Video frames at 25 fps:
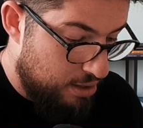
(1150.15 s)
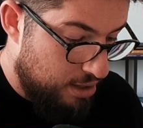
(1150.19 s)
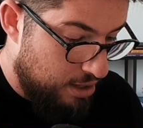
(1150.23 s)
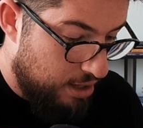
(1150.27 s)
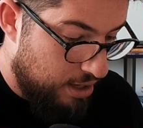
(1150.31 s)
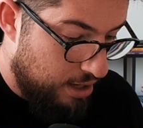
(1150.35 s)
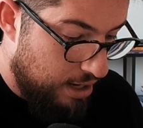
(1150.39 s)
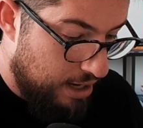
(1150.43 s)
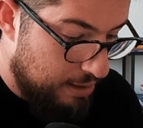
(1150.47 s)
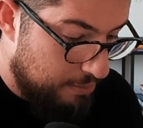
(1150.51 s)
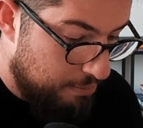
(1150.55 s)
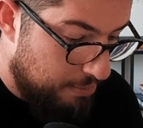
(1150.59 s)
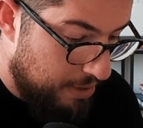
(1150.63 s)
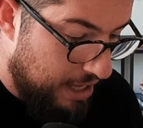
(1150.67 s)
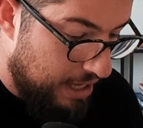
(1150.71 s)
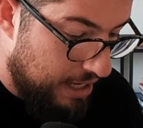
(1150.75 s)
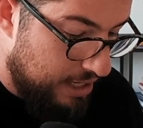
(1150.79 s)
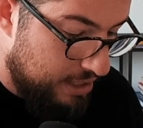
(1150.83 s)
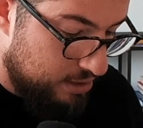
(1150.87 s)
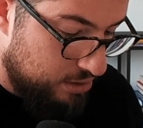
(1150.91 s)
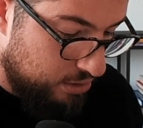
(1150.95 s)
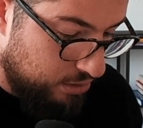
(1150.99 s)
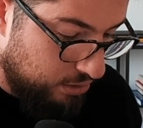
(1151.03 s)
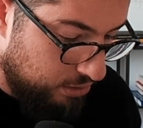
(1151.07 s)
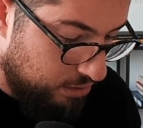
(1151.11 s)
and
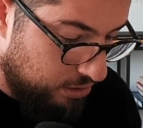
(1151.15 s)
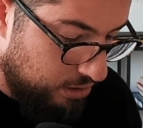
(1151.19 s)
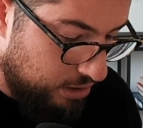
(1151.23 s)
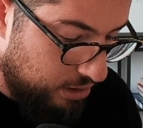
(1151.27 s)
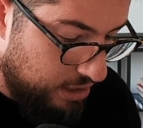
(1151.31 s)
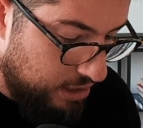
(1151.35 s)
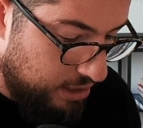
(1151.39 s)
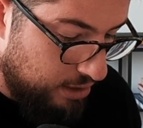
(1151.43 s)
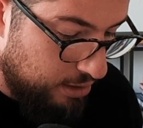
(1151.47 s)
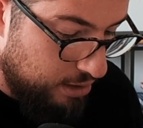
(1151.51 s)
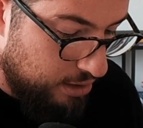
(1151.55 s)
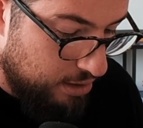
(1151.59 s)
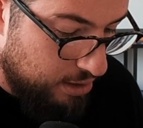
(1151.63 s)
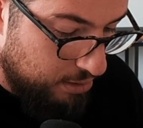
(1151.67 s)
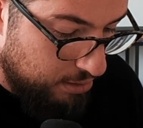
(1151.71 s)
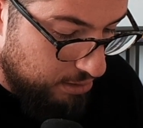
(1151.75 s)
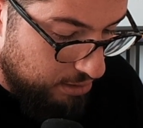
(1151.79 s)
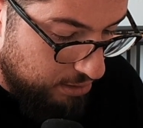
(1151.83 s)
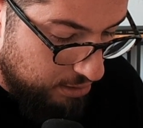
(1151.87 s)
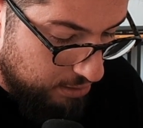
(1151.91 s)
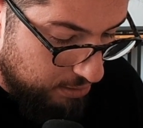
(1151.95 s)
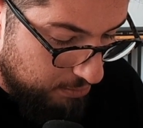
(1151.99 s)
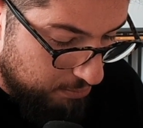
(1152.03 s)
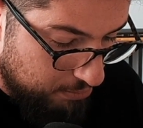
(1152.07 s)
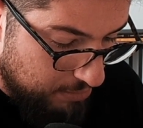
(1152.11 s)
based on the
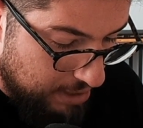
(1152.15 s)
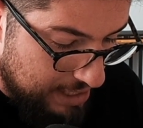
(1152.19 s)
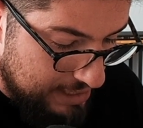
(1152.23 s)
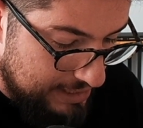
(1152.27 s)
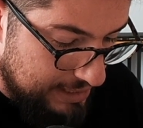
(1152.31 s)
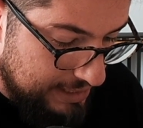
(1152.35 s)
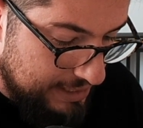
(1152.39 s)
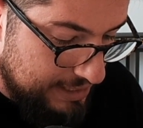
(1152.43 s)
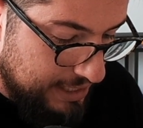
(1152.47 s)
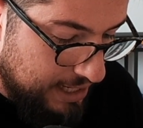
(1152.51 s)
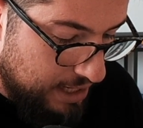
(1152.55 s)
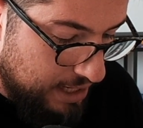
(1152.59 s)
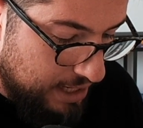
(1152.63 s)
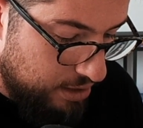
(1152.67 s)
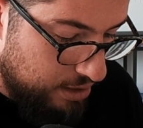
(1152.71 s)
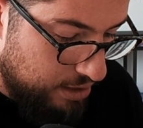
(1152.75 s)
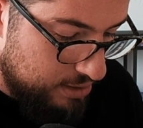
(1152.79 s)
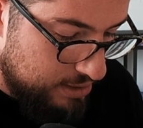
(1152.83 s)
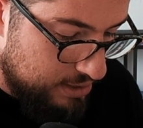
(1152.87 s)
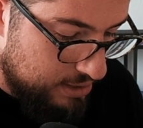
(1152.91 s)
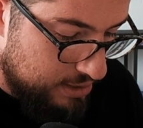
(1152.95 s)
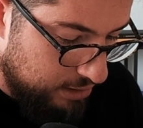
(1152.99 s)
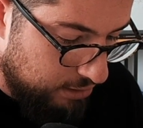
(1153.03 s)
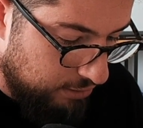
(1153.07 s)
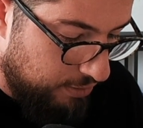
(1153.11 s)
mass desire,
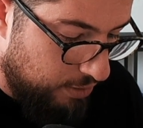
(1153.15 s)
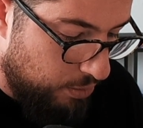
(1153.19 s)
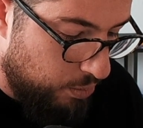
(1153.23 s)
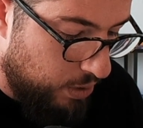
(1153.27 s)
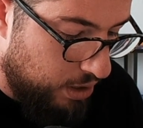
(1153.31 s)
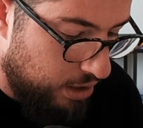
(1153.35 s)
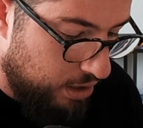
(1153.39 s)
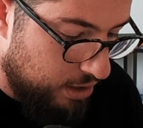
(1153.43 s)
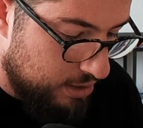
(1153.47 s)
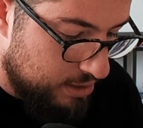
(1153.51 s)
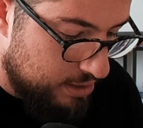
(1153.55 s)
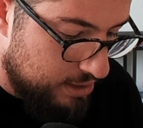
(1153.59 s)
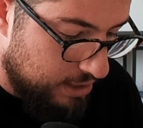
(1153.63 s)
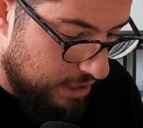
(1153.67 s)
state of awareness,